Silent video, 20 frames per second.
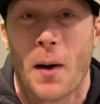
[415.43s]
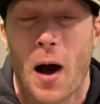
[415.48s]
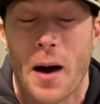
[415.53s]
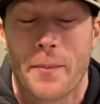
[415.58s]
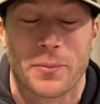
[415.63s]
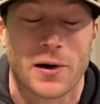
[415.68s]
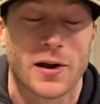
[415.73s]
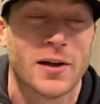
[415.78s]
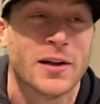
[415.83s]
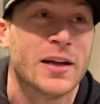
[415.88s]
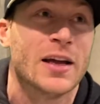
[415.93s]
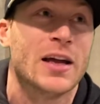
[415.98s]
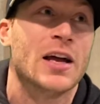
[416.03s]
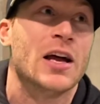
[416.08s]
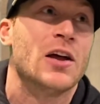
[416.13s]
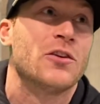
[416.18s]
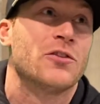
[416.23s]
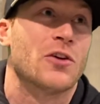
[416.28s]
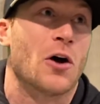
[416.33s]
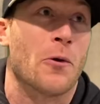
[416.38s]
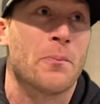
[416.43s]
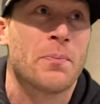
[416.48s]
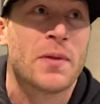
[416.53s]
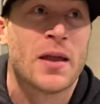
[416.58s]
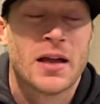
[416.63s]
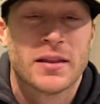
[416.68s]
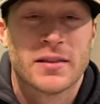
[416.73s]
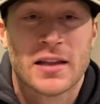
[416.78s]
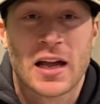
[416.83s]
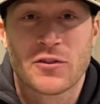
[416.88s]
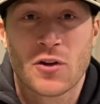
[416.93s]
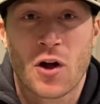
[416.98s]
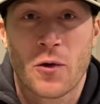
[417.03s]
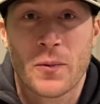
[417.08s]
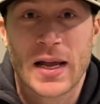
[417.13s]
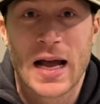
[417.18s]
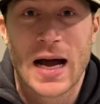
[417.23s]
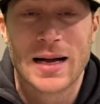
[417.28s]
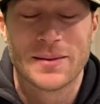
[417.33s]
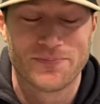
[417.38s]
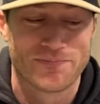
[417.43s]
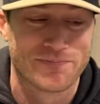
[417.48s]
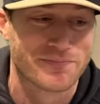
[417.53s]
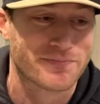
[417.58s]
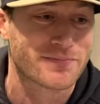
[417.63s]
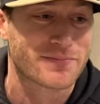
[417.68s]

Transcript: opera. So that's all we got.